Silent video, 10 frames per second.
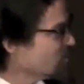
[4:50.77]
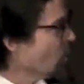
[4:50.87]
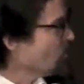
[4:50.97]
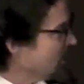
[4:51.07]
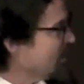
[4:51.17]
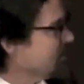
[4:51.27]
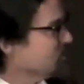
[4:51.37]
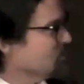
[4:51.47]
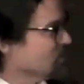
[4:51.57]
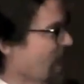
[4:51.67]

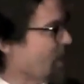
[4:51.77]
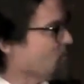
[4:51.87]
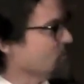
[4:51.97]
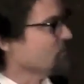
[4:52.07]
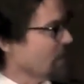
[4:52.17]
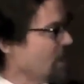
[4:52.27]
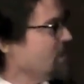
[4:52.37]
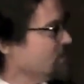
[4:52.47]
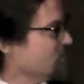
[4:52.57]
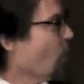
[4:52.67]
Disobedience to tyrants
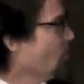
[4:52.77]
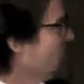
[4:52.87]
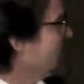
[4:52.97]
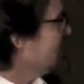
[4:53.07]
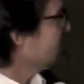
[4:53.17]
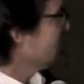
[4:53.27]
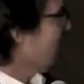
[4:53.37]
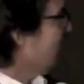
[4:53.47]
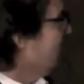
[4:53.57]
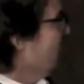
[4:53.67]
is
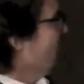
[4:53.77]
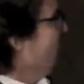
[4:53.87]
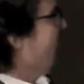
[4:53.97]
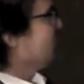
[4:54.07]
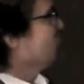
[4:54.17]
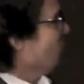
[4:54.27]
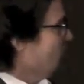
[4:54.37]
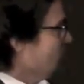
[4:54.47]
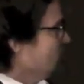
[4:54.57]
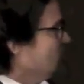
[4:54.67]
obedience to God. That
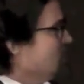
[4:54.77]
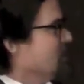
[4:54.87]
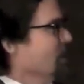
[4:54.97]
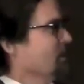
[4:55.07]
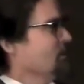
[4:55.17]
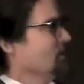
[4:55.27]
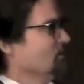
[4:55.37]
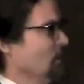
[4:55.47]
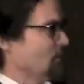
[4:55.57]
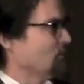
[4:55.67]
started
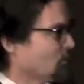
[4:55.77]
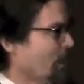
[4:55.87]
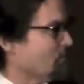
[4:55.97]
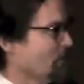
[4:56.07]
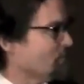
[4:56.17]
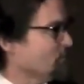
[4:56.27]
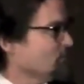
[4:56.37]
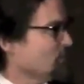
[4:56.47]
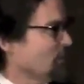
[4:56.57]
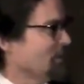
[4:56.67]
the Great
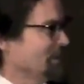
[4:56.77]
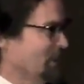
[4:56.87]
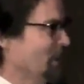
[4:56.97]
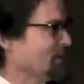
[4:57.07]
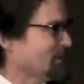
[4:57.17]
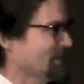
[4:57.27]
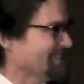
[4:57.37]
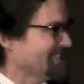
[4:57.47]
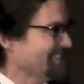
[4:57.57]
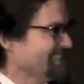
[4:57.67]
Revolution in
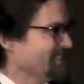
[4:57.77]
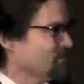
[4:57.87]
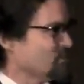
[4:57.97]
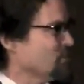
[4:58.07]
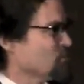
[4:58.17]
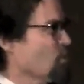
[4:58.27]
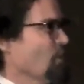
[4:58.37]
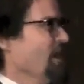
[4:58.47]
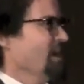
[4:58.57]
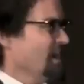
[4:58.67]
England. You see,
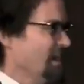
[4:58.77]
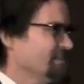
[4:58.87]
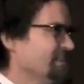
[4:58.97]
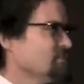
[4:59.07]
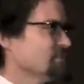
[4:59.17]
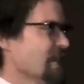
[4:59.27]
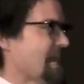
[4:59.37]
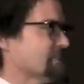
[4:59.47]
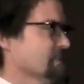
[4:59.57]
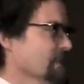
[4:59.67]
so
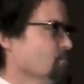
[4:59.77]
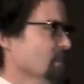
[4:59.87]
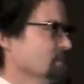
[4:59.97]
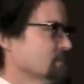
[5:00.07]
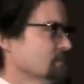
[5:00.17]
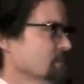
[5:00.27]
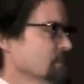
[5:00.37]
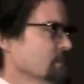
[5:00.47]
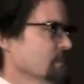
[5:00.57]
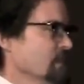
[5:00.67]
allegiance has
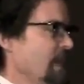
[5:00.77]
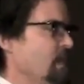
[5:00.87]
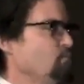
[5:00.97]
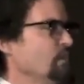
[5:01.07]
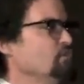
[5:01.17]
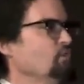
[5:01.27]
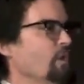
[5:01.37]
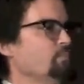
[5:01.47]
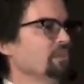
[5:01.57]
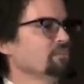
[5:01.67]
limits. And when
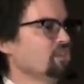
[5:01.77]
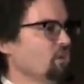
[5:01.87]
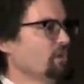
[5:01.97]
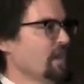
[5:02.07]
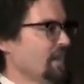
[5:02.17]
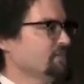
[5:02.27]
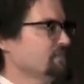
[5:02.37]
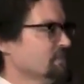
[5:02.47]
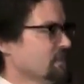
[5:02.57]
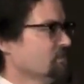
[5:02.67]
you are being
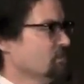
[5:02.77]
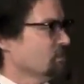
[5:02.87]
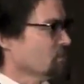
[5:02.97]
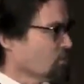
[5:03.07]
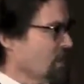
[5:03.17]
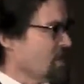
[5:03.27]
tyrannized to such a